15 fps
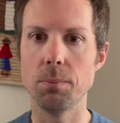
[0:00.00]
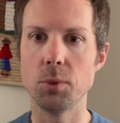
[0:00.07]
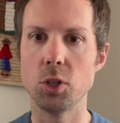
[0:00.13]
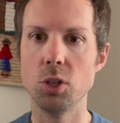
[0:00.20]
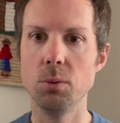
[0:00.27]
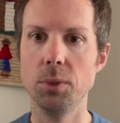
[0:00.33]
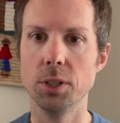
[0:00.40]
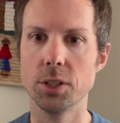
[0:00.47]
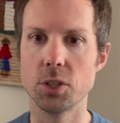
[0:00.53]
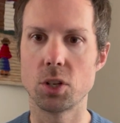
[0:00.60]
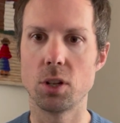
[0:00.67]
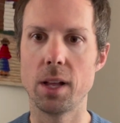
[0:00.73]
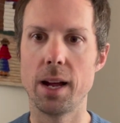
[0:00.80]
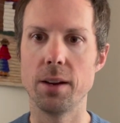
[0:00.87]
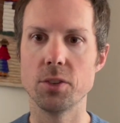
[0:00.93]
cumulus
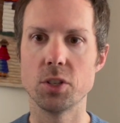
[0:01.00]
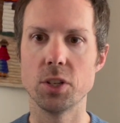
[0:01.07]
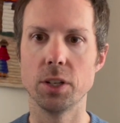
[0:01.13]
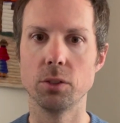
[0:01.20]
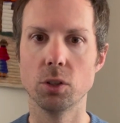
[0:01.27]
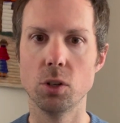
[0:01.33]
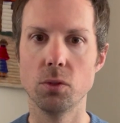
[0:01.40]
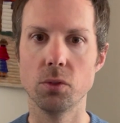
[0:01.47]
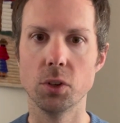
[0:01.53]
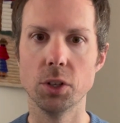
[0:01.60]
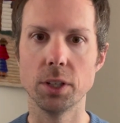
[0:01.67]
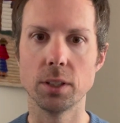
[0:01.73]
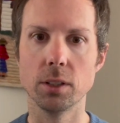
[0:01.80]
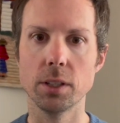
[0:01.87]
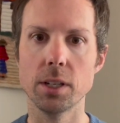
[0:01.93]
clouds that grow
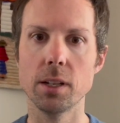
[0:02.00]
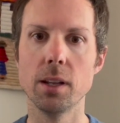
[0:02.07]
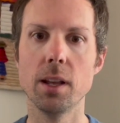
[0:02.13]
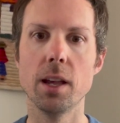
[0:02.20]
vertically